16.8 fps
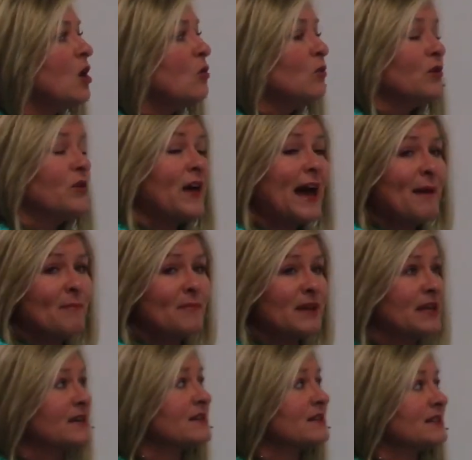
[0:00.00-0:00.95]
Well, that
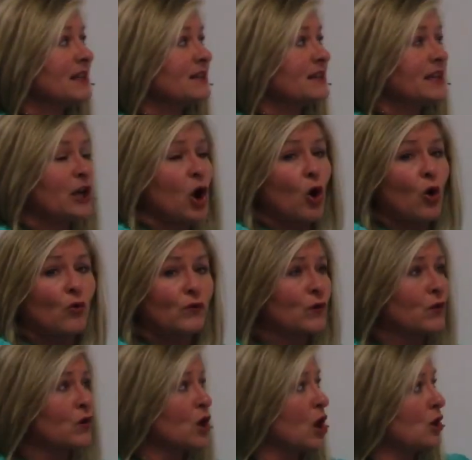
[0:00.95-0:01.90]
means that the
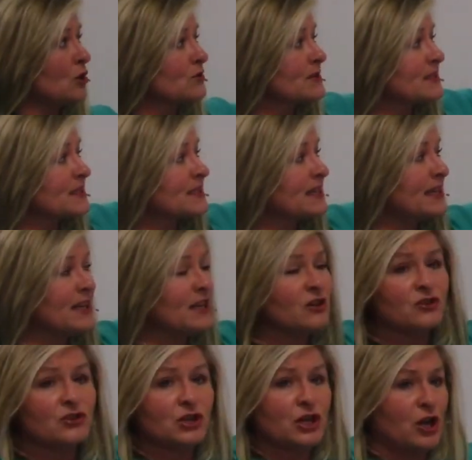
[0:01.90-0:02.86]
overall
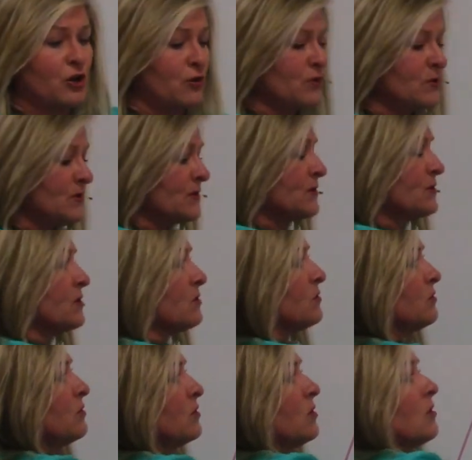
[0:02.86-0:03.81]
skin dose
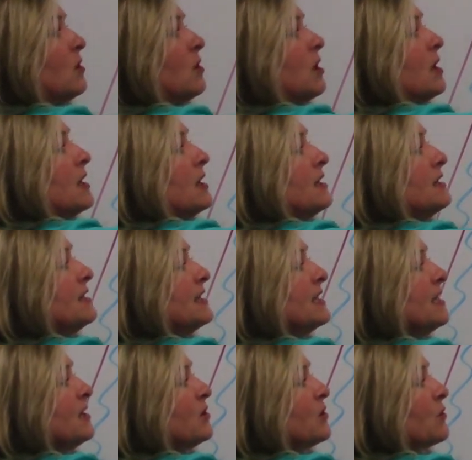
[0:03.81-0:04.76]

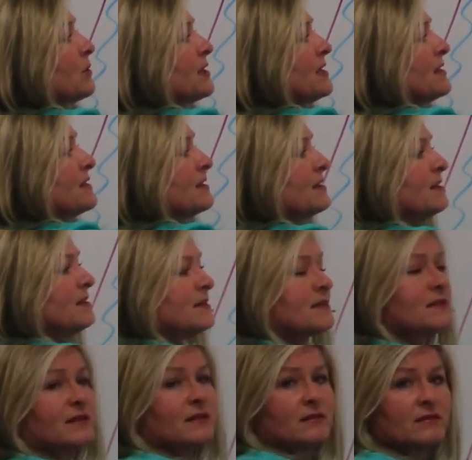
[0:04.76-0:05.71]

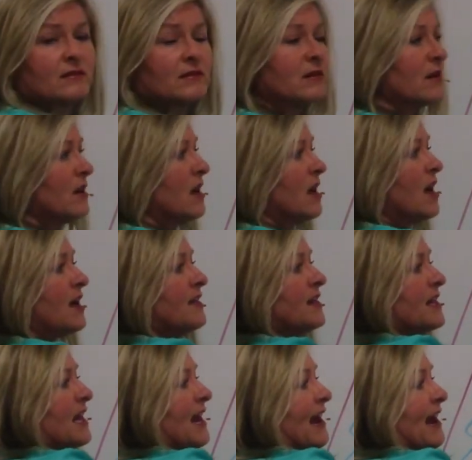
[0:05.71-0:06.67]
decreases,
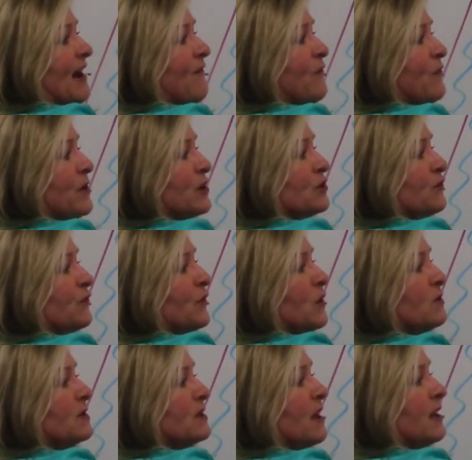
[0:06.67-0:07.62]
the average
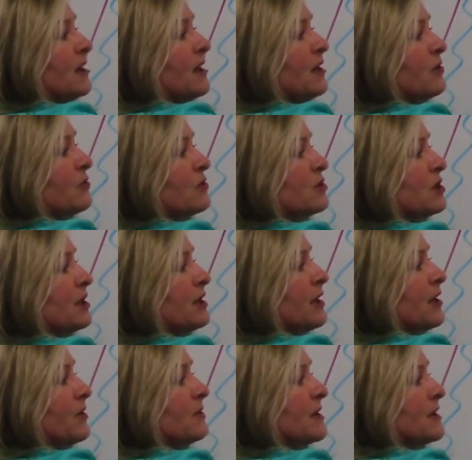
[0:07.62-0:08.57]
photon energy
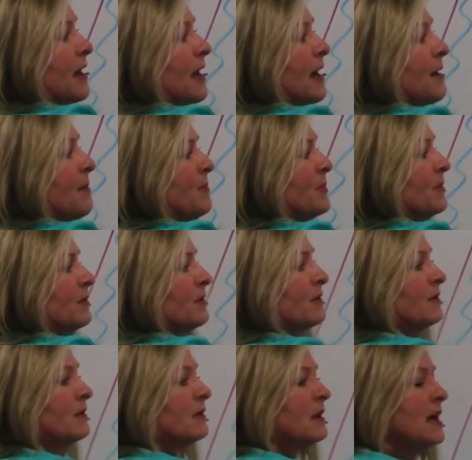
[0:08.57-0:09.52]
goes up,
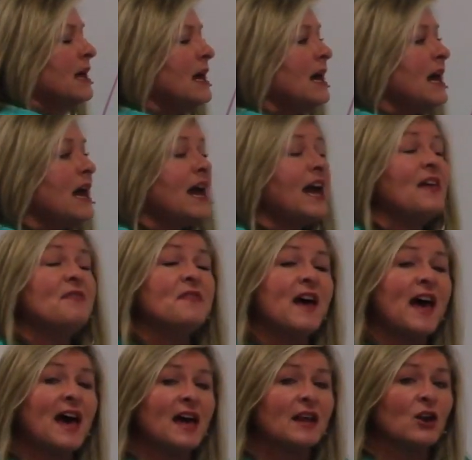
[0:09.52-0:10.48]
and
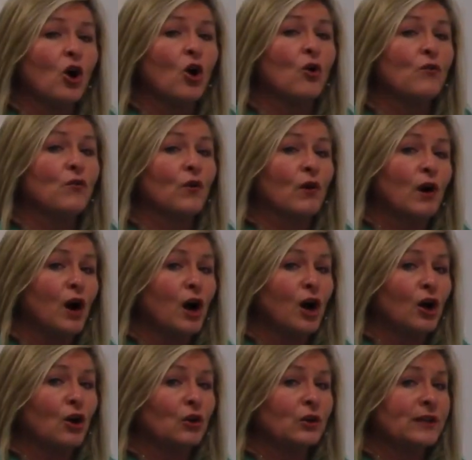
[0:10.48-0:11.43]
that
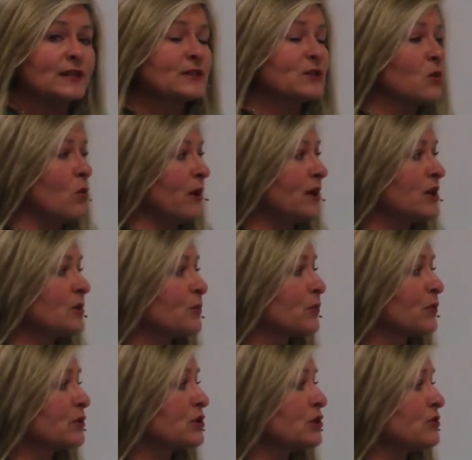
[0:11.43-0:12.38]
overall is going to
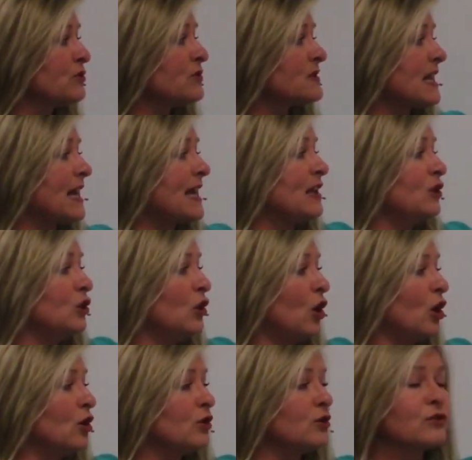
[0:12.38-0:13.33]
produce a
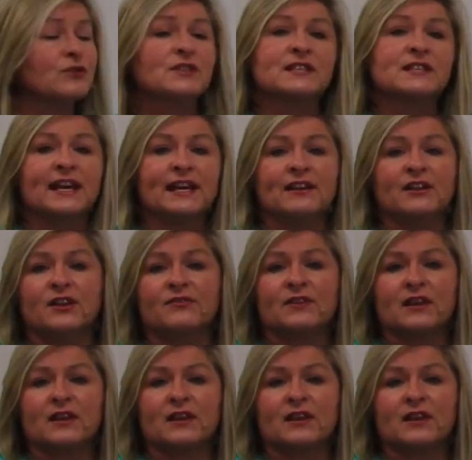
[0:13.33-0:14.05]
longer scale of